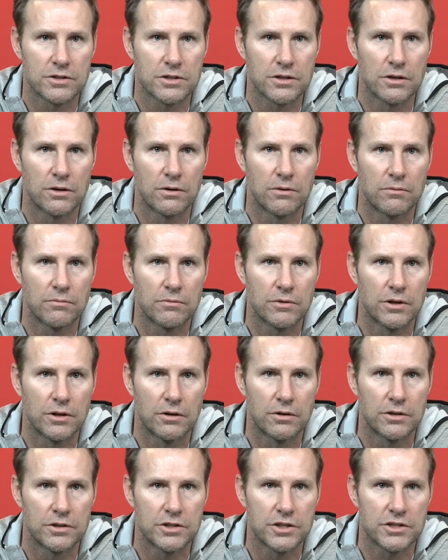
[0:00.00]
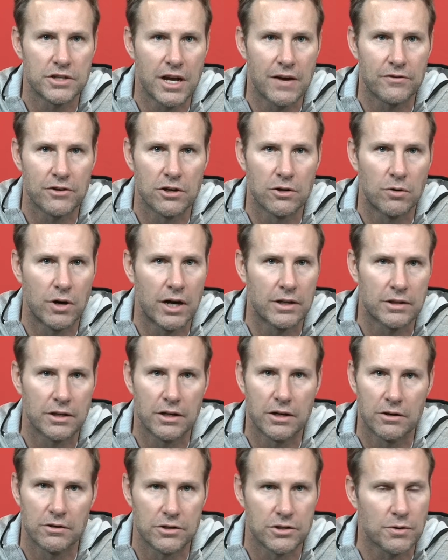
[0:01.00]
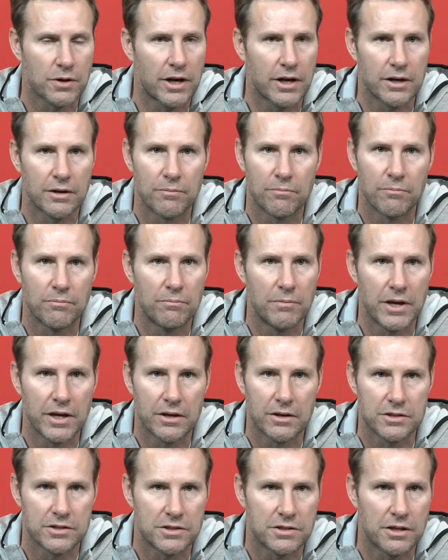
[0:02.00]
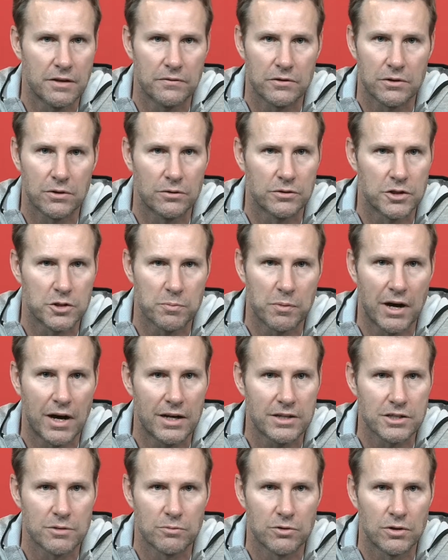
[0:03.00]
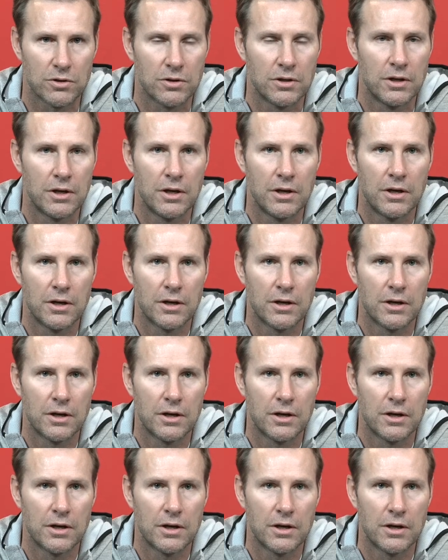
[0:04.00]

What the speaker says: So, you know, you just have to go out there and try to make it as difficult as possible.